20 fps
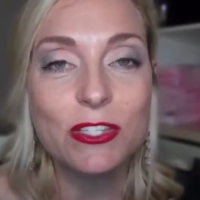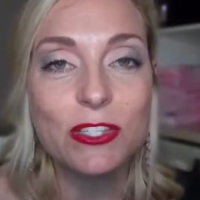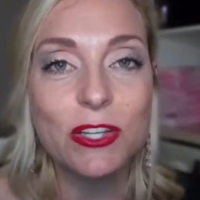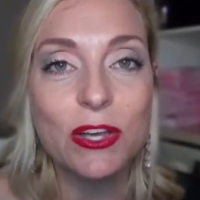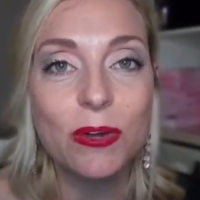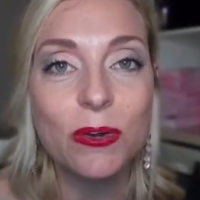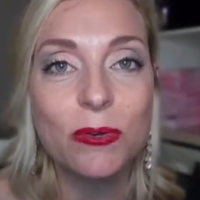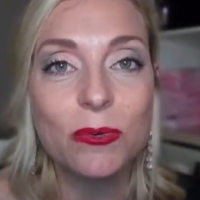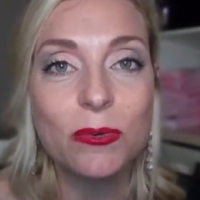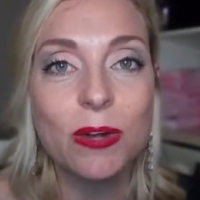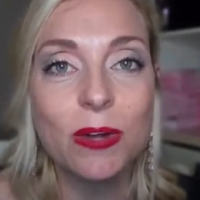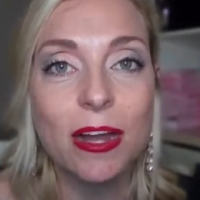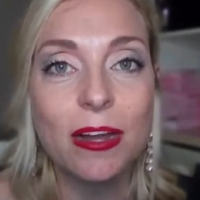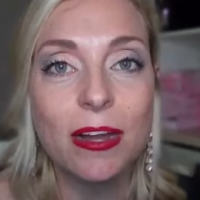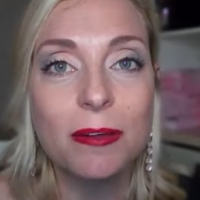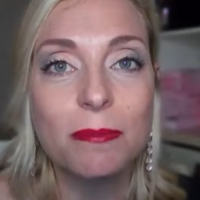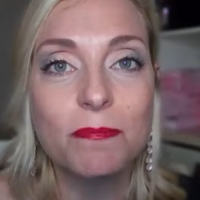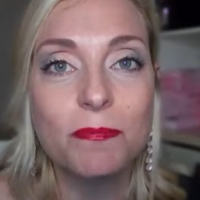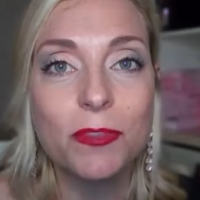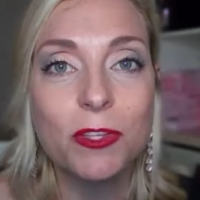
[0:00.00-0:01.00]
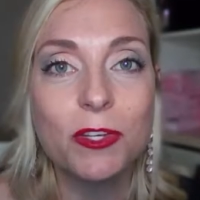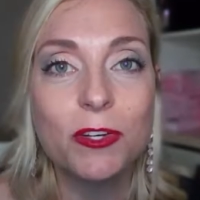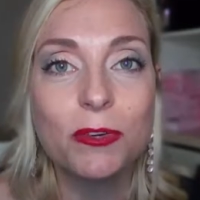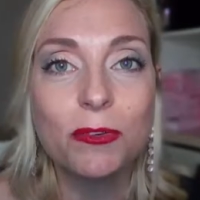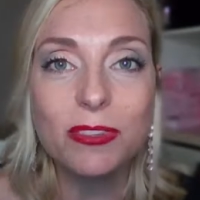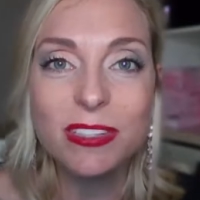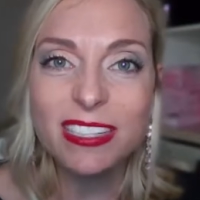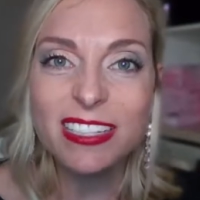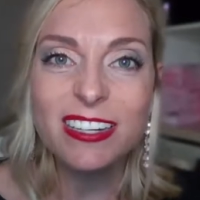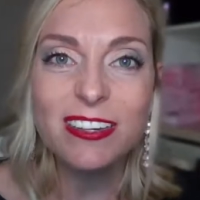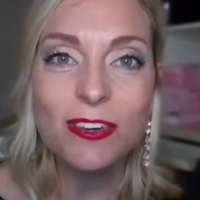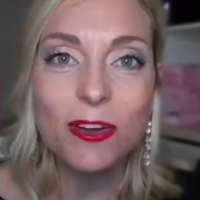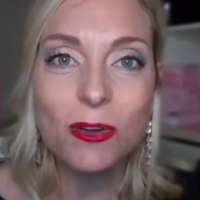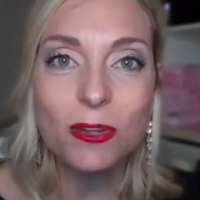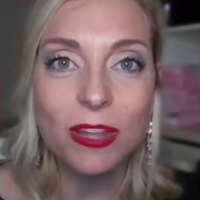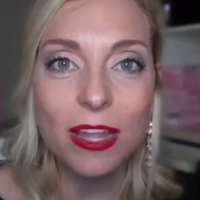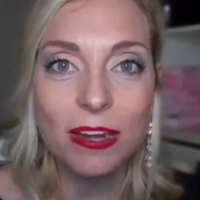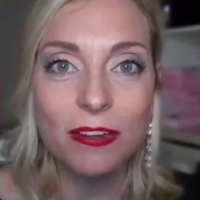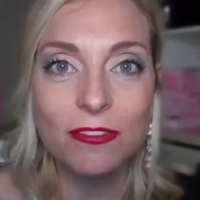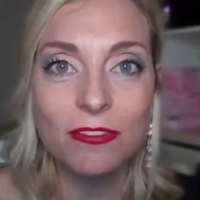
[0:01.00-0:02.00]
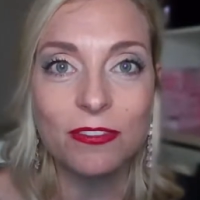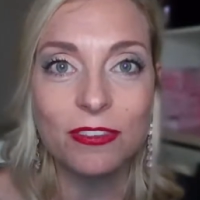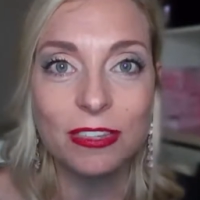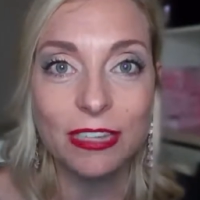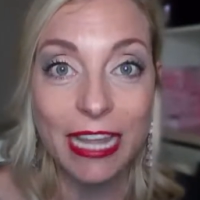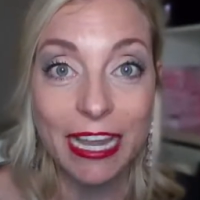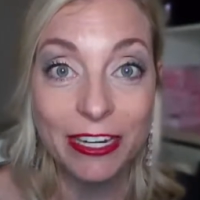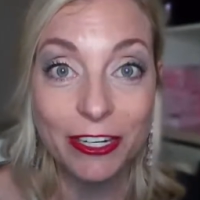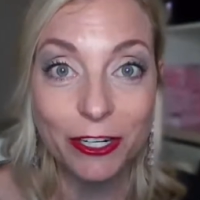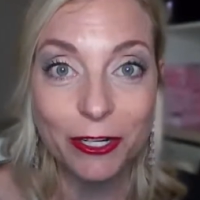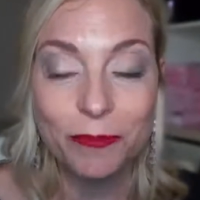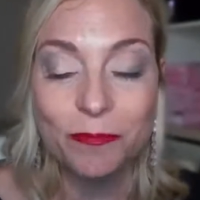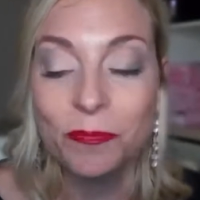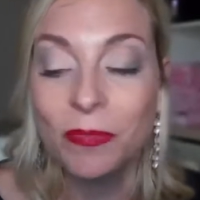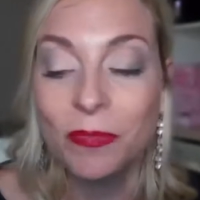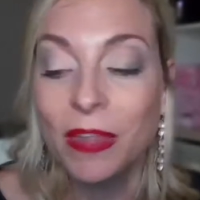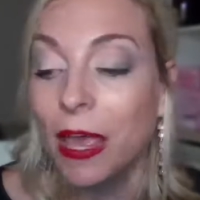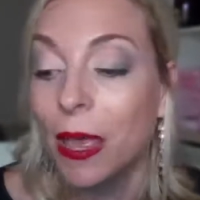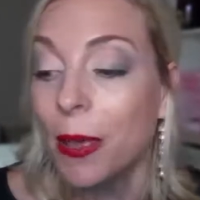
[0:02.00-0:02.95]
So you don't really need a whole lot of liner.